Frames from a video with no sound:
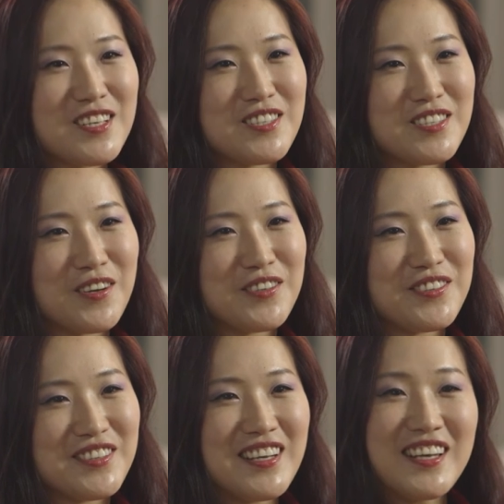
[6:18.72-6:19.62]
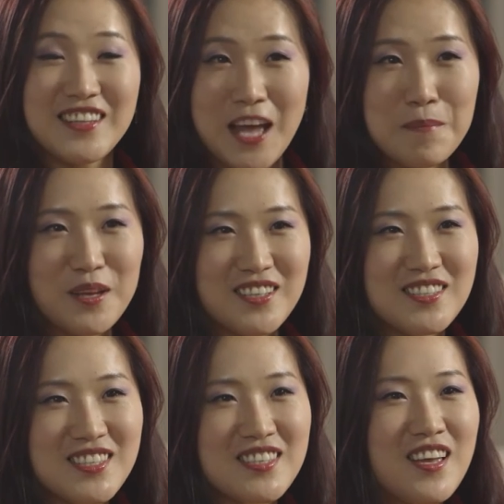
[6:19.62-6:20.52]
So that
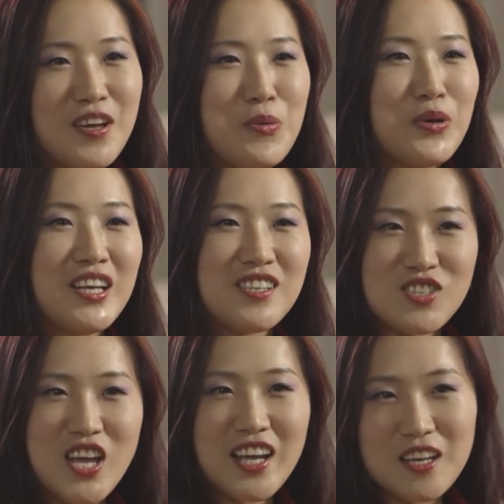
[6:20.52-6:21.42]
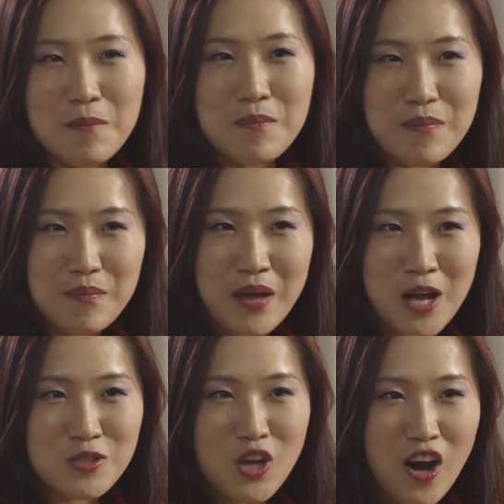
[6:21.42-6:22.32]
means we're gonna take a
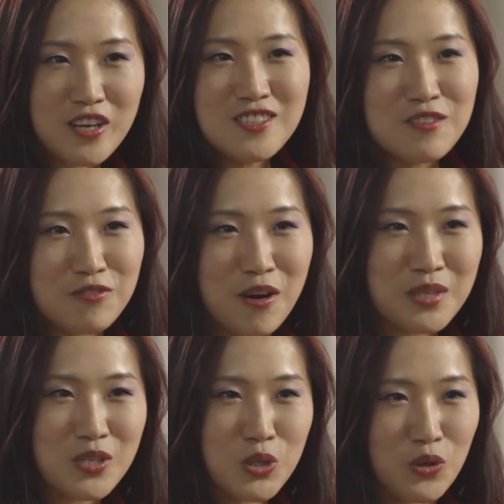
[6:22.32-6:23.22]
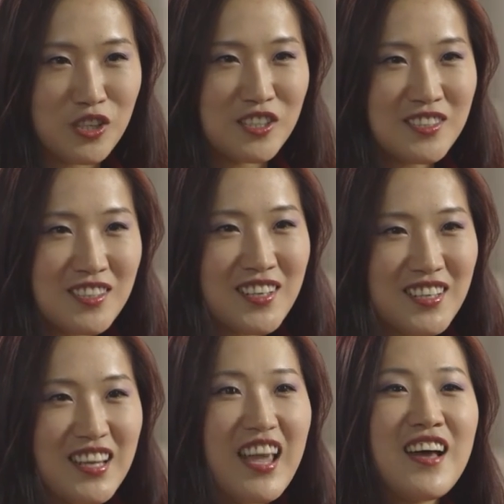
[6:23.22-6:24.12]
mouse heart from the donor
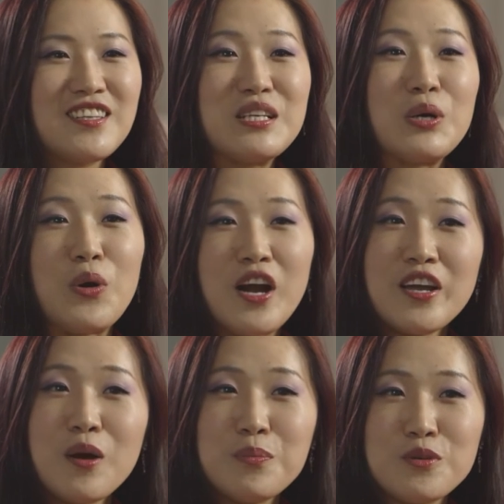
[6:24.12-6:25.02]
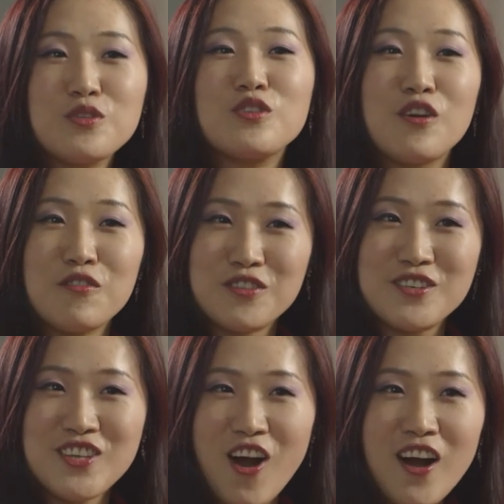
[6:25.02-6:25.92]
and cryopreserve
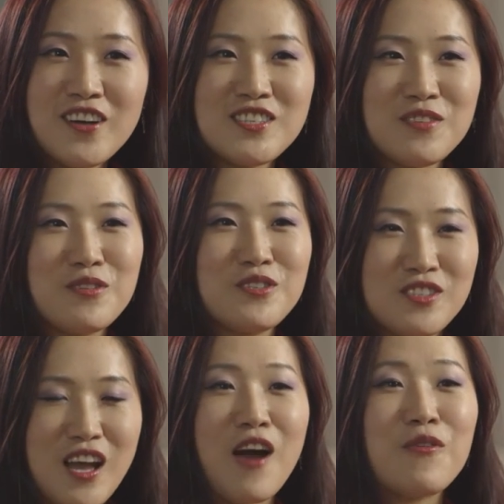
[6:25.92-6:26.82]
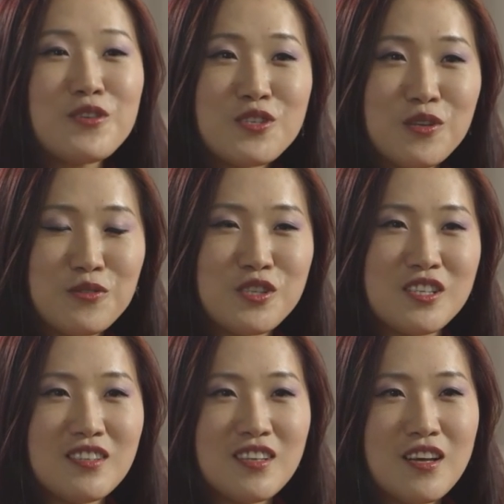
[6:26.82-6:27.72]
this heart with our
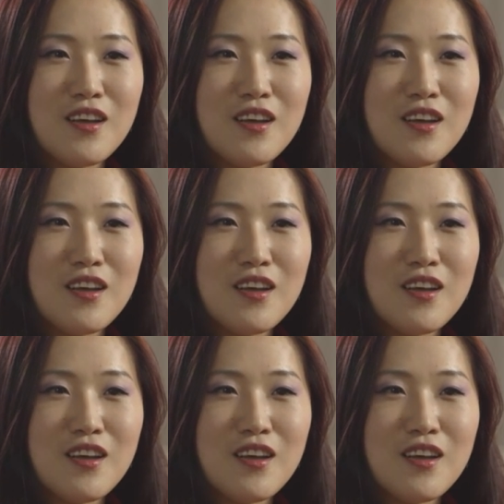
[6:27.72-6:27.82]
solution